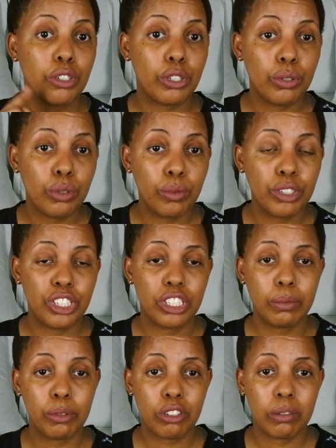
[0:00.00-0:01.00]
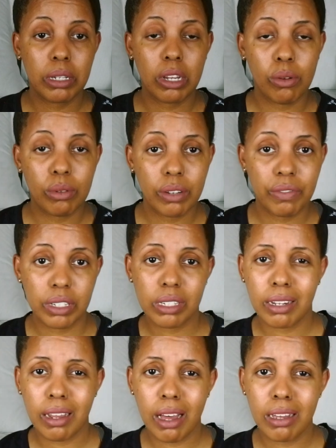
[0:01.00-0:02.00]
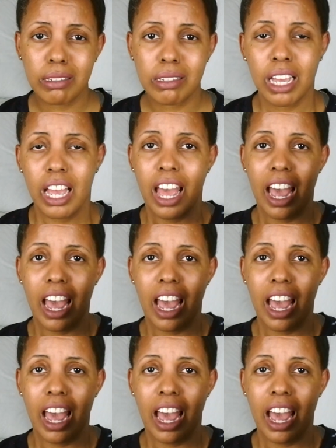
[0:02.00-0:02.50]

2, which is supposed to be only for salons,